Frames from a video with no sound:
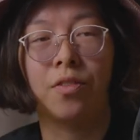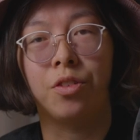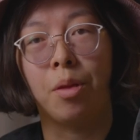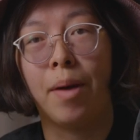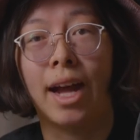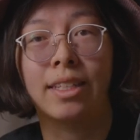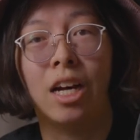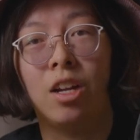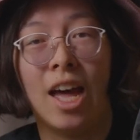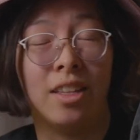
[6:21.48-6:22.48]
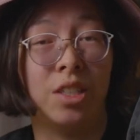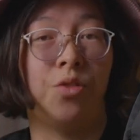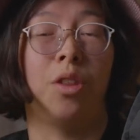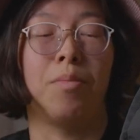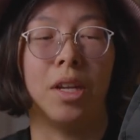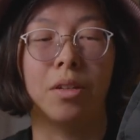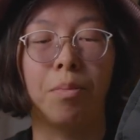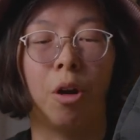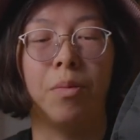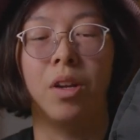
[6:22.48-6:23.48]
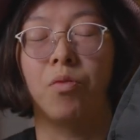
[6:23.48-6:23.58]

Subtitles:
fully packed out, at least for the main compartment.